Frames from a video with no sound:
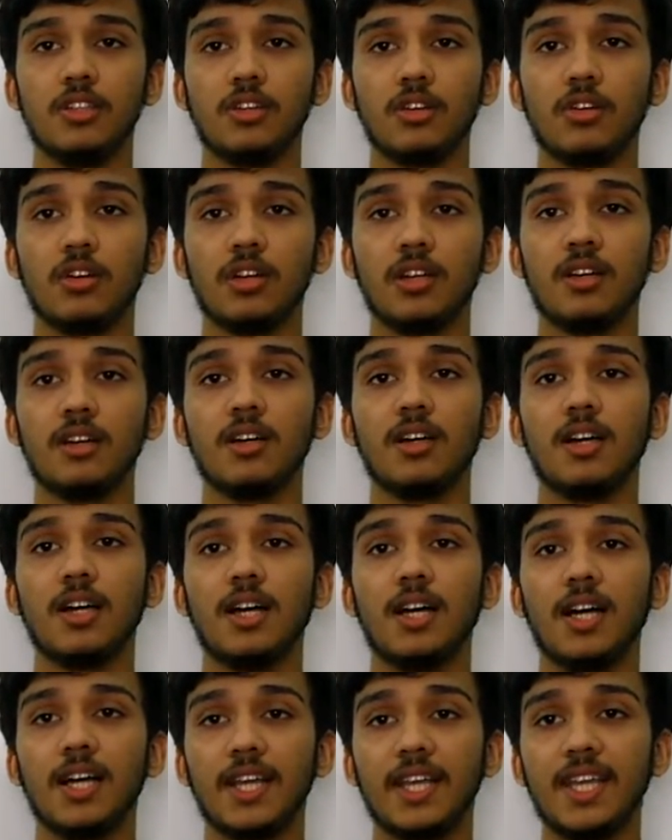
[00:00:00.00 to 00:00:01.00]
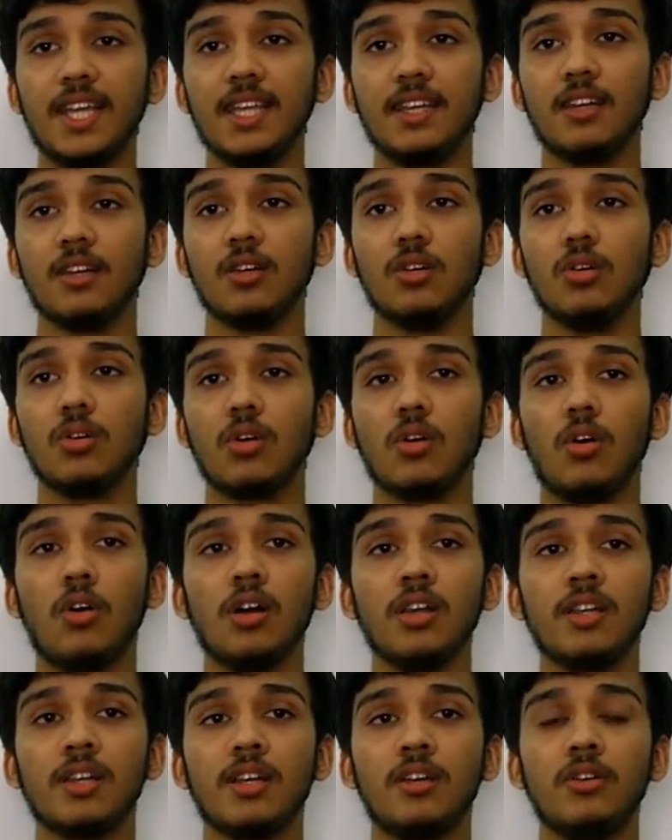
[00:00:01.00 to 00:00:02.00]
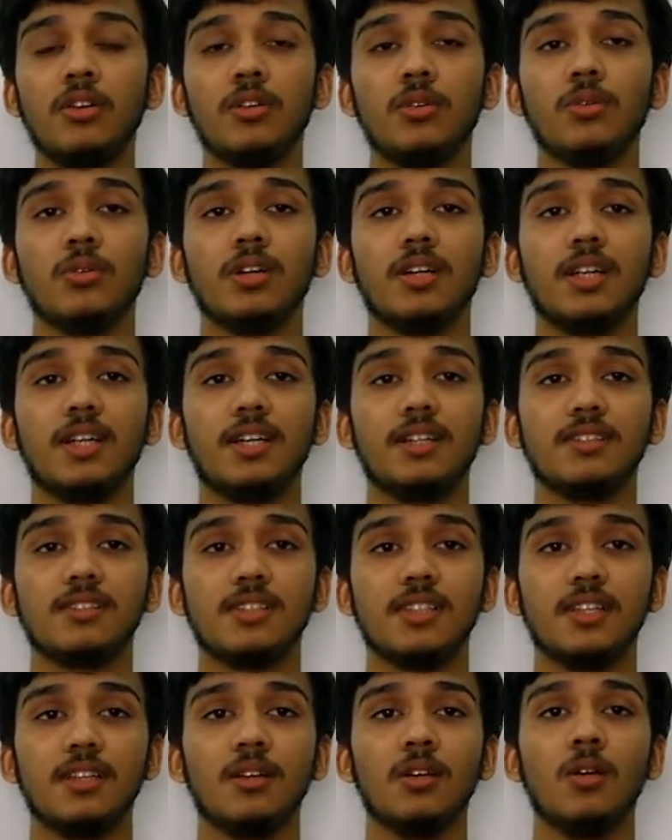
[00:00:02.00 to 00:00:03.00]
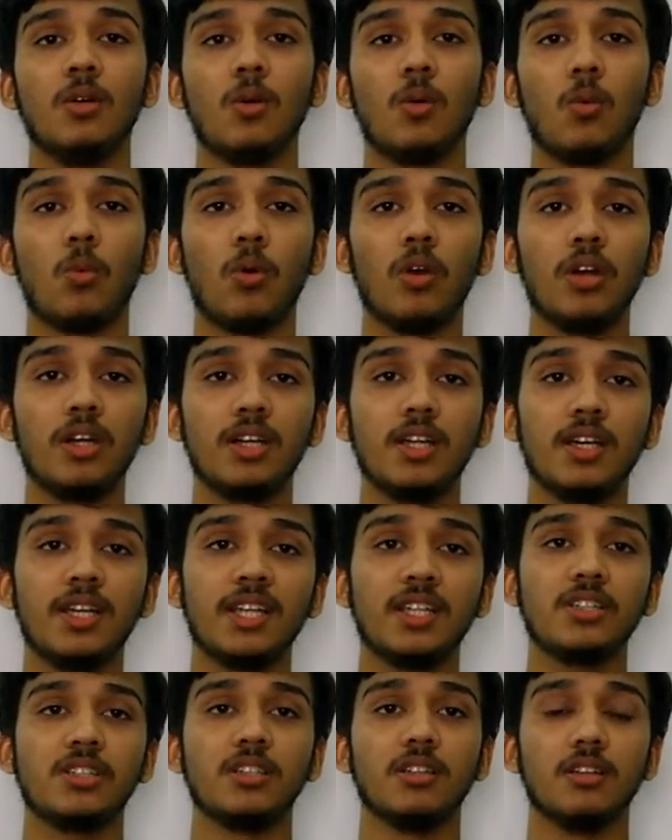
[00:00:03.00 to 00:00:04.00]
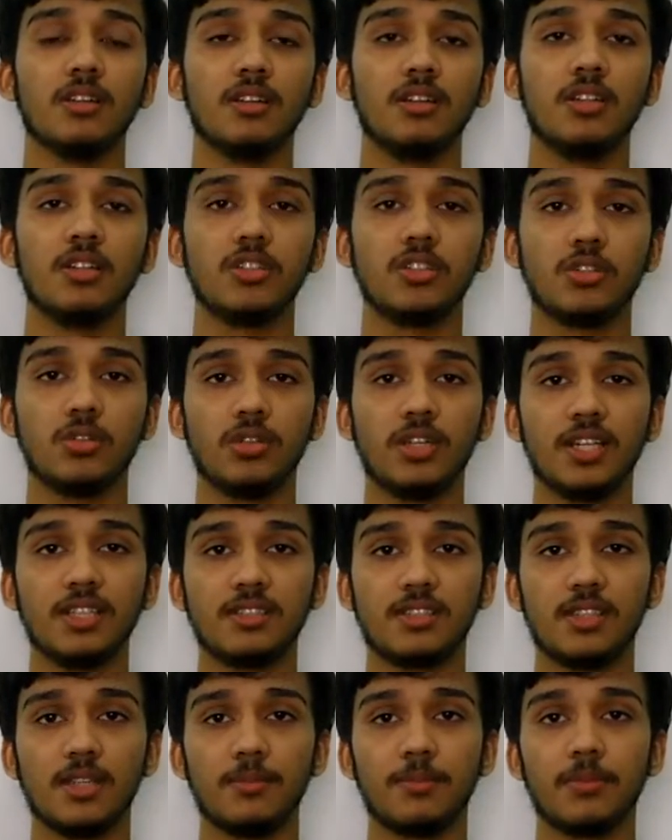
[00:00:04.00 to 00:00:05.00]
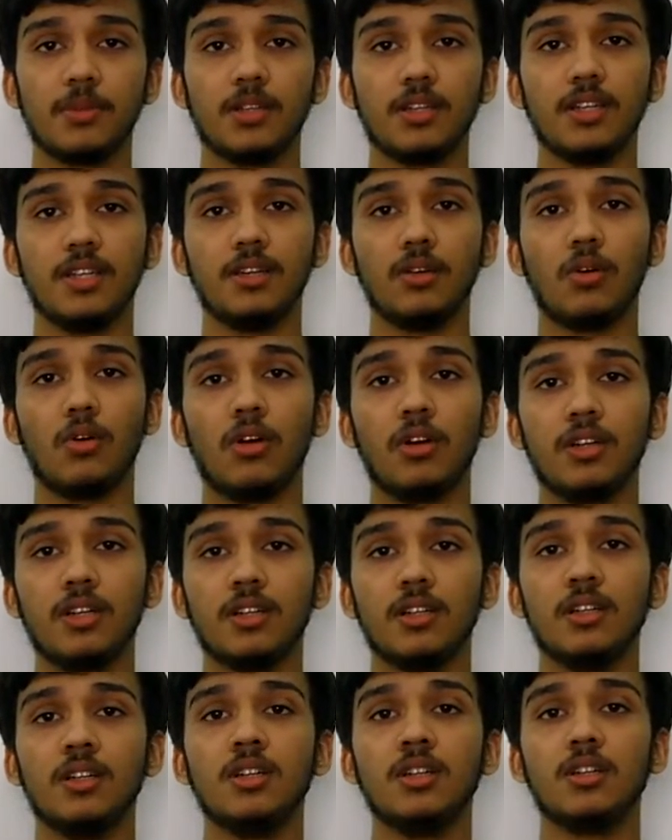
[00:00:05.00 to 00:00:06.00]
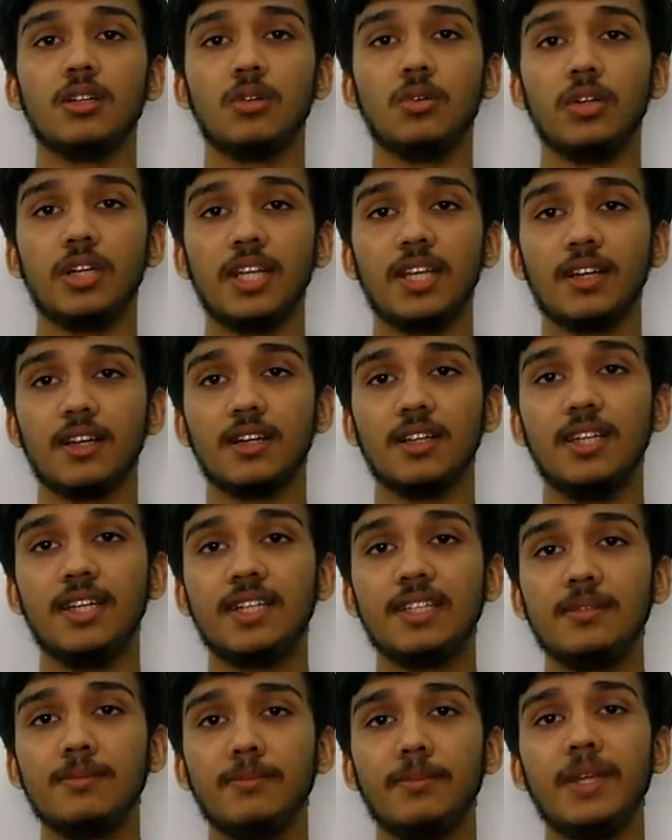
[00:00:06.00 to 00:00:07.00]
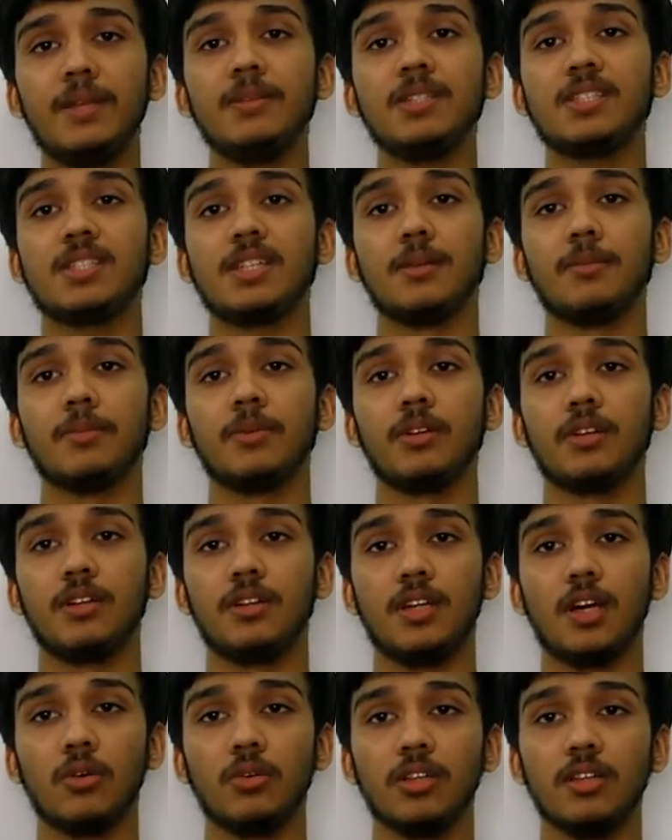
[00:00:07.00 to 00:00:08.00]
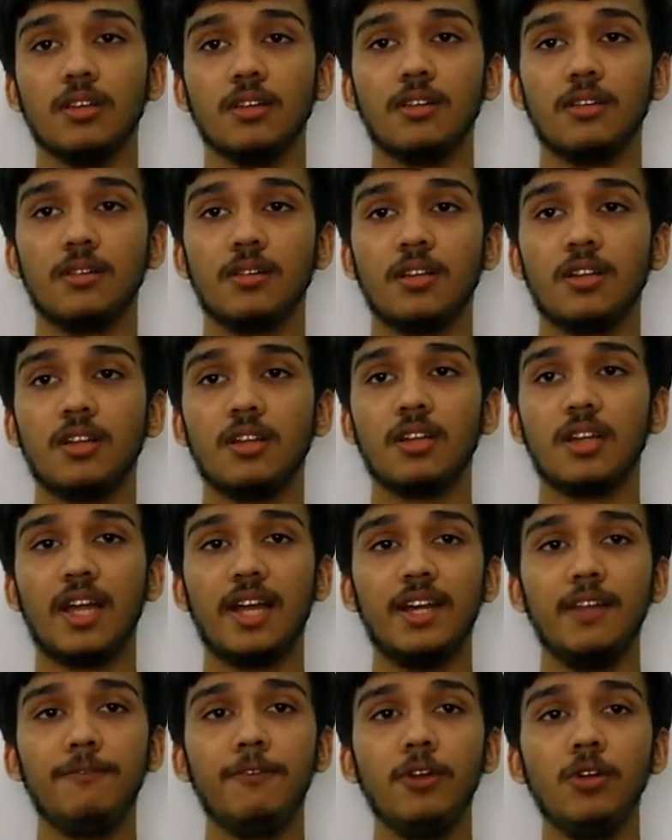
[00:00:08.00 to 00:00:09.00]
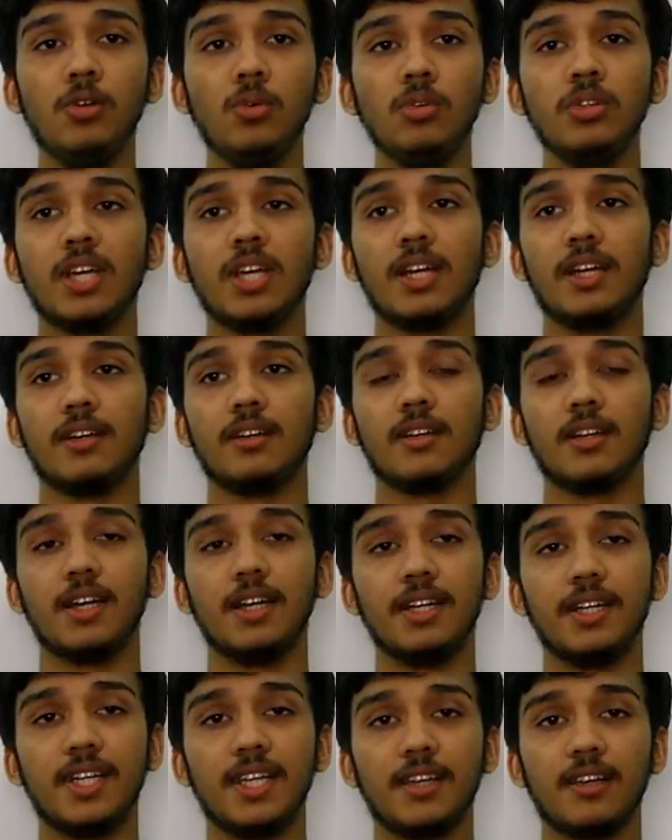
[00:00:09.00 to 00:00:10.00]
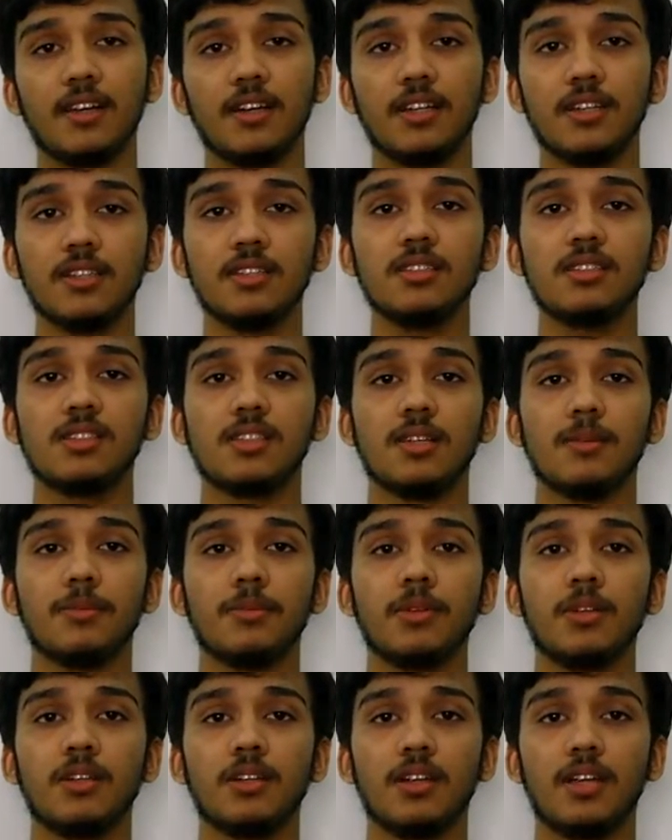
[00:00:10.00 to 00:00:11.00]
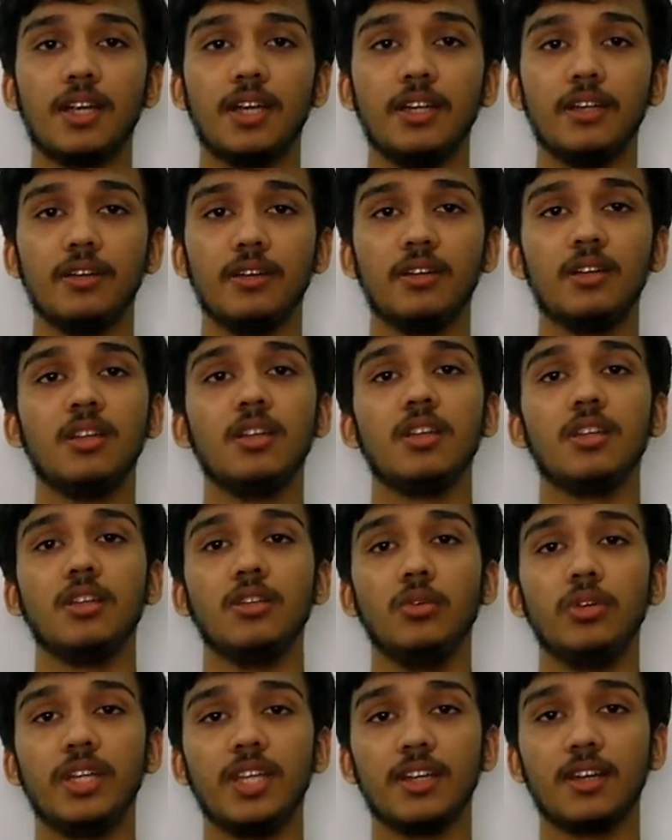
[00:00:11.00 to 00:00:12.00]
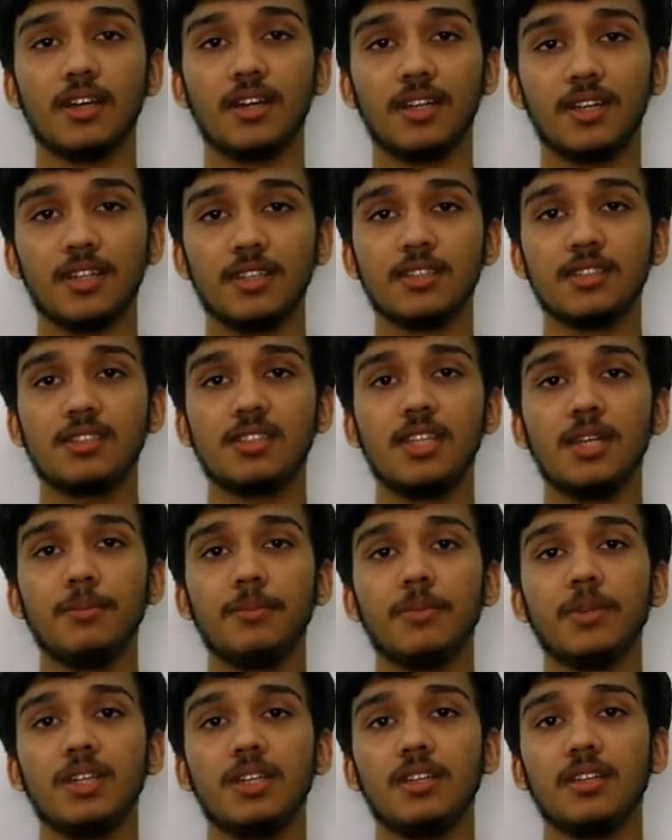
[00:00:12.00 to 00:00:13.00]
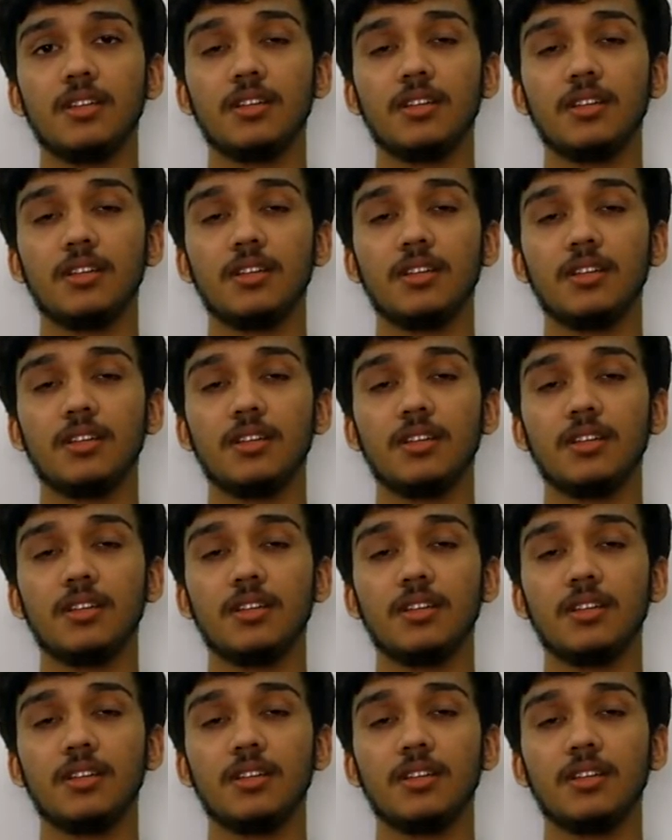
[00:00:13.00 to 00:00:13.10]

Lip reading: You're gonna again look all around you and say, what direction should I step in order to take a little baby step downhill? And if you do that and take another step, and you take another step